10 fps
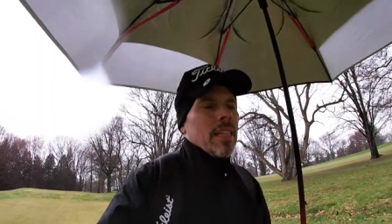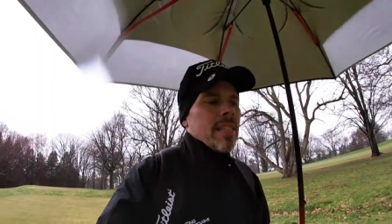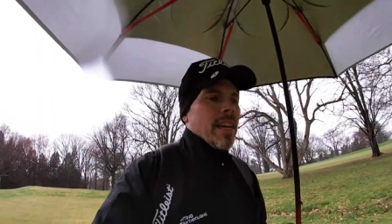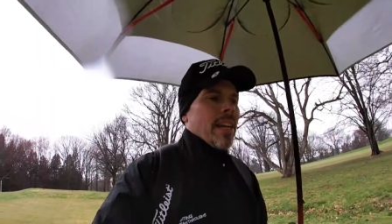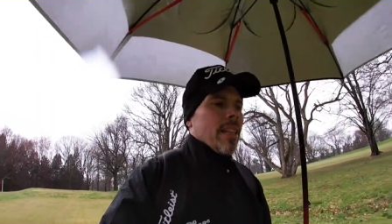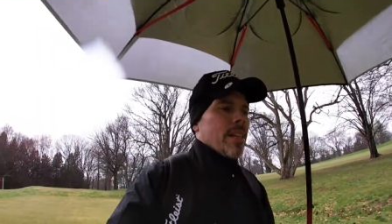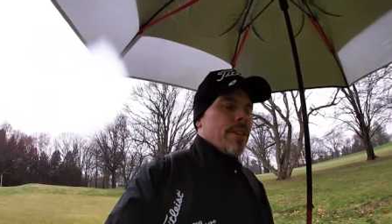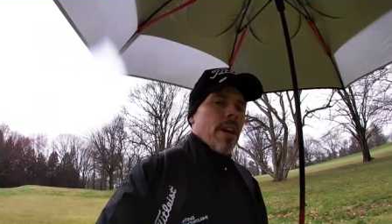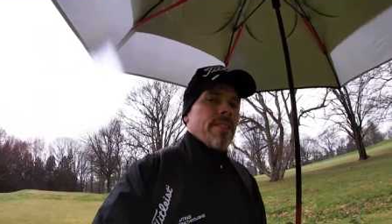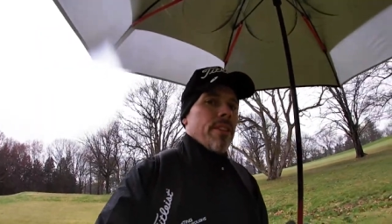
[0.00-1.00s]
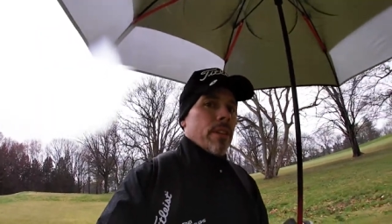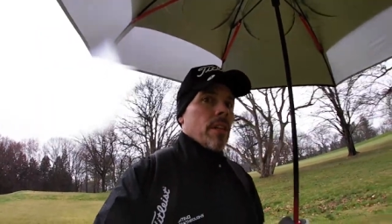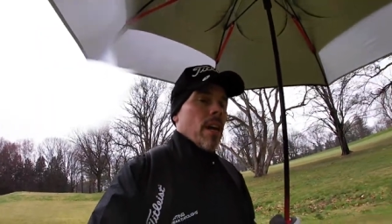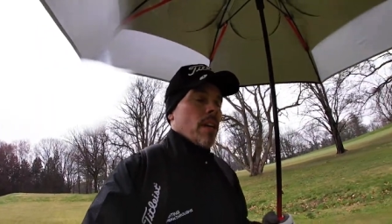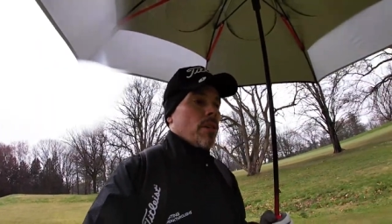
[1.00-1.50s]
It's gotten a little heavier and a
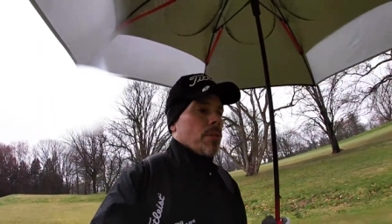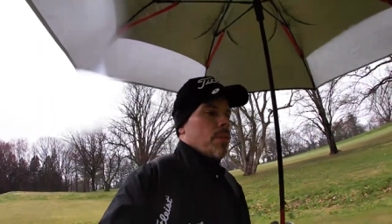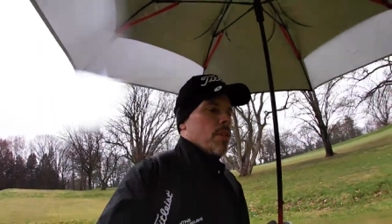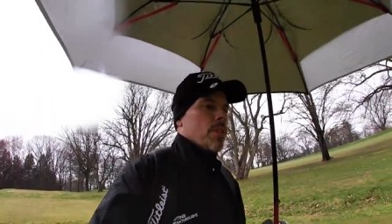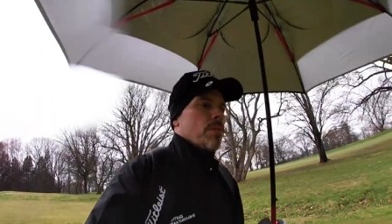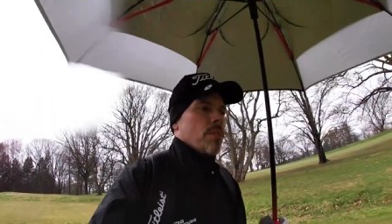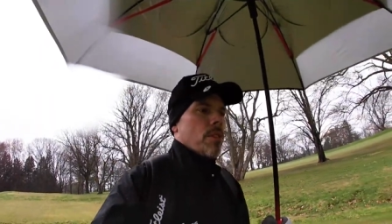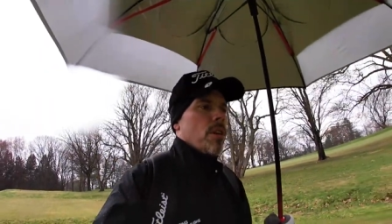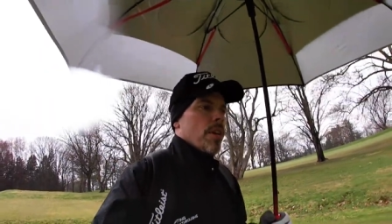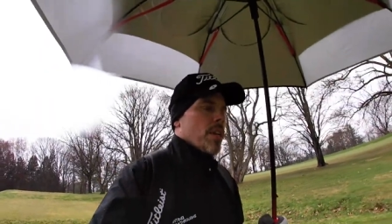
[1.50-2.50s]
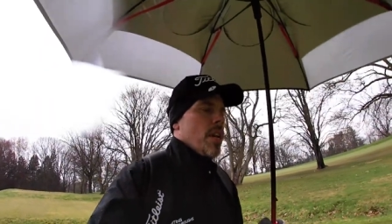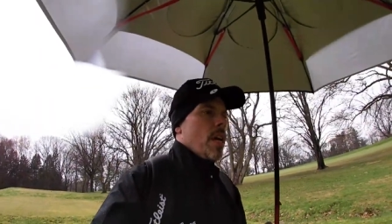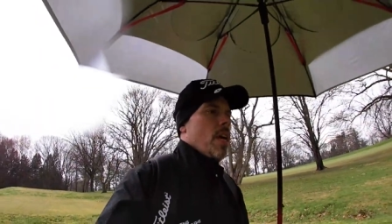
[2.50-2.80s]
lot colder since we started,